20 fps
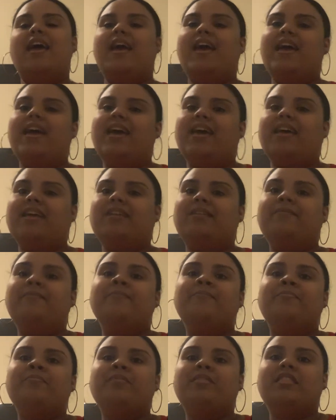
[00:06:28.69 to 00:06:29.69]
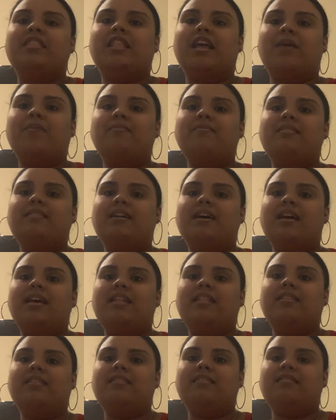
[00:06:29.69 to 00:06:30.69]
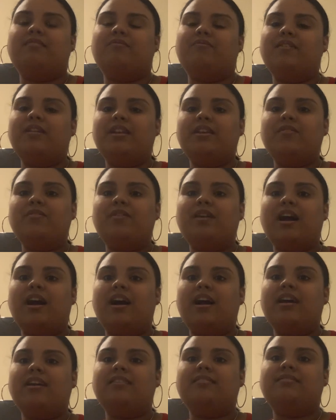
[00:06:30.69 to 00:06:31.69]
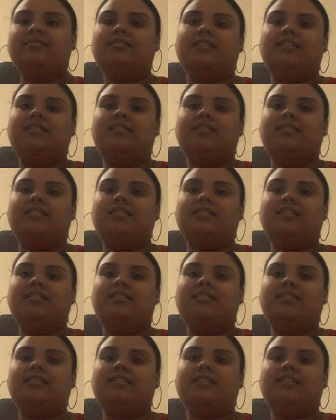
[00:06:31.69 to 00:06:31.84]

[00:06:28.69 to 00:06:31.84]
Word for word: And that was the end of this video guys